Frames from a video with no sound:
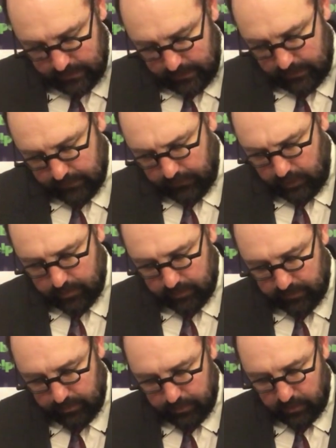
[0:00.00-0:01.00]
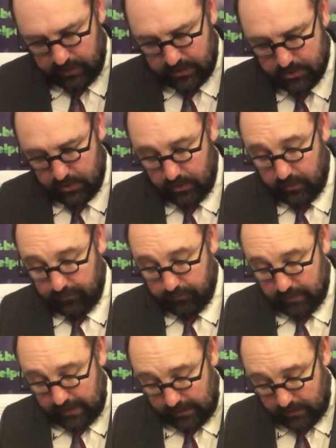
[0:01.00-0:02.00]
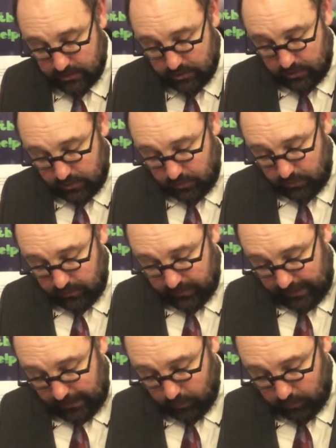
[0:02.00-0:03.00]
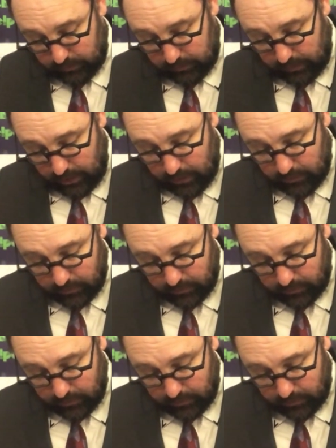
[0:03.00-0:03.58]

In the volume of the book it is written of me, to do thy will, O